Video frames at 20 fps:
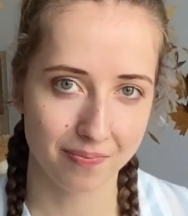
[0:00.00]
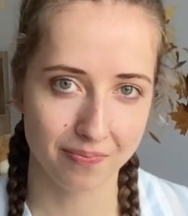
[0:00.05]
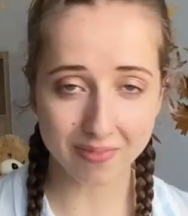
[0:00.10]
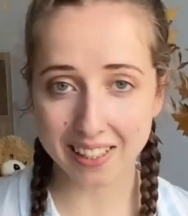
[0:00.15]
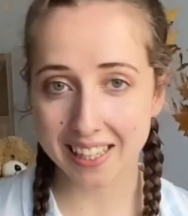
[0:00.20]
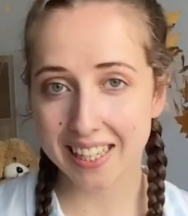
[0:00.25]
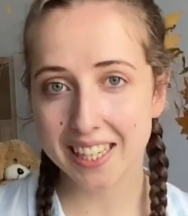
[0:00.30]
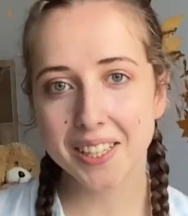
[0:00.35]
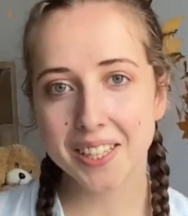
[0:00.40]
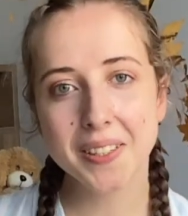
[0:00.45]

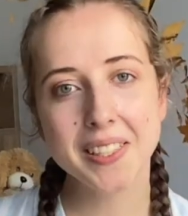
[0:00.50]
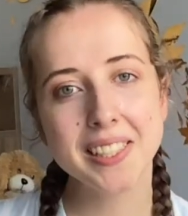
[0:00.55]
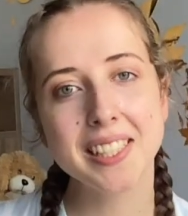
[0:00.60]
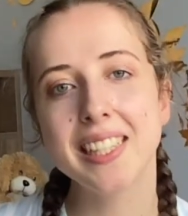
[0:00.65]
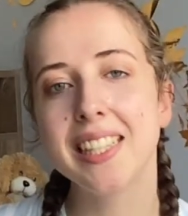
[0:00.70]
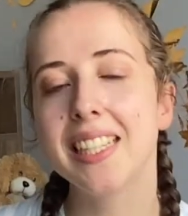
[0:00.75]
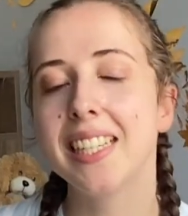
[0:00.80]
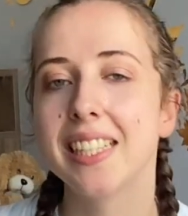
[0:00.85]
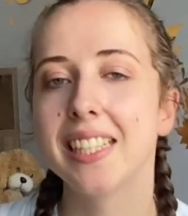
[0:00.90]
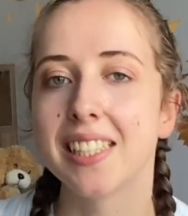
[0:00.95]
Here is a
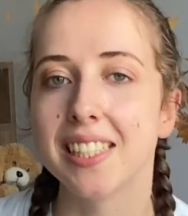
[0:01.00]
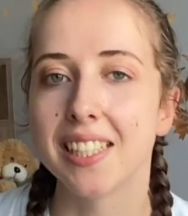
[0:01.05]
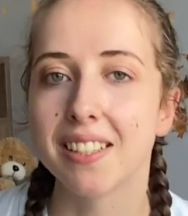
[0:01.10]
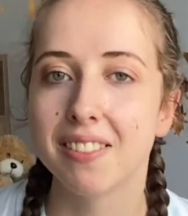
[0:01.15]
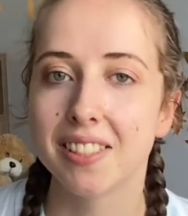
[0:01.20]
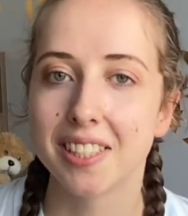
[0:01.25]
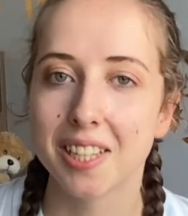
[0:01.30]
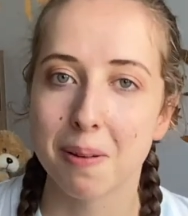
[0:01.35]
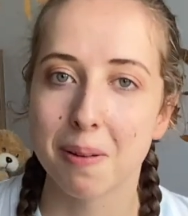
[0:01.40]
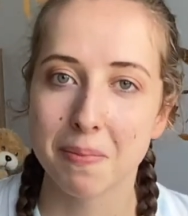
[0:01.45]
list of
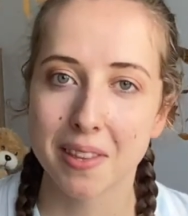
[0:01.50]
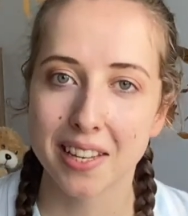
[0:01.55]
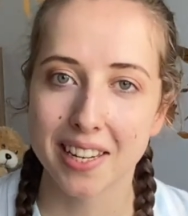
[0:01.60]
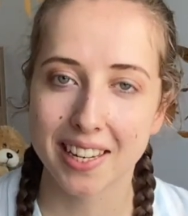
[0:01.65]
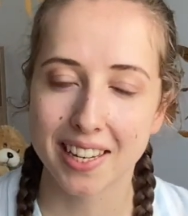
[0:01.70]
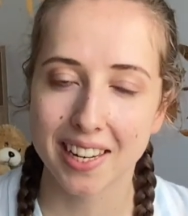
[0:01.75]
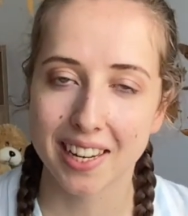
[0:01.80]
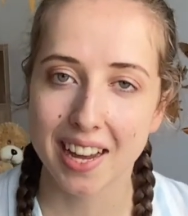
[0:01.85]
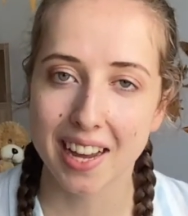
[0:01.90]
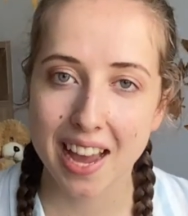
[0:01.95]
some that
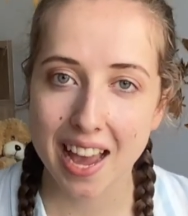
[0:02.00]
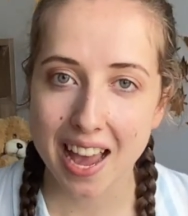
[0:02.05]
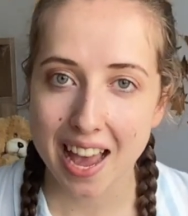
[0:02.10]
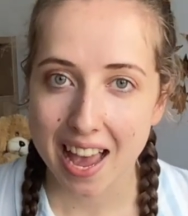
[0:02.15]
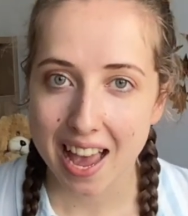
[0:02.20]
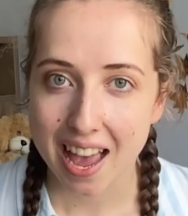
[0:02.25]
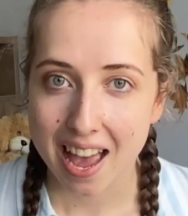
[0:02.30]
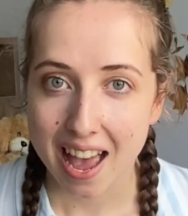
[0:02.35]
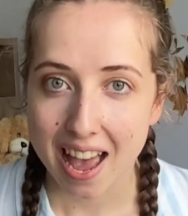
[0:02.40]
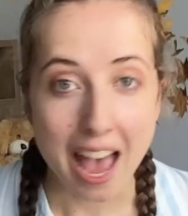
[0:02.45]
are
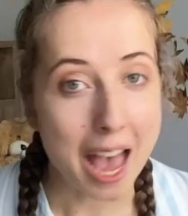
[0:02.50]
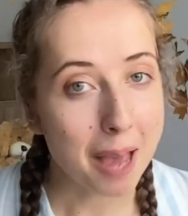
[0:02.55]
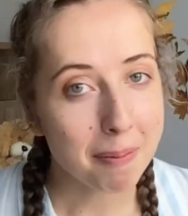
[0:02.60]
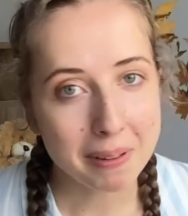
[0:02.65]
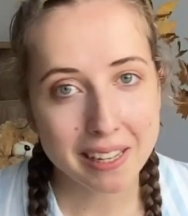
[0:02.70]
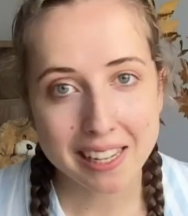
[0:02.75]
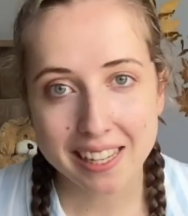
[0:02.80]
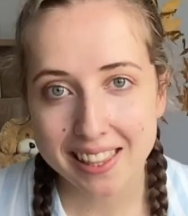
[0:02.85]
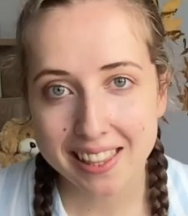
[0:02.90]
happy and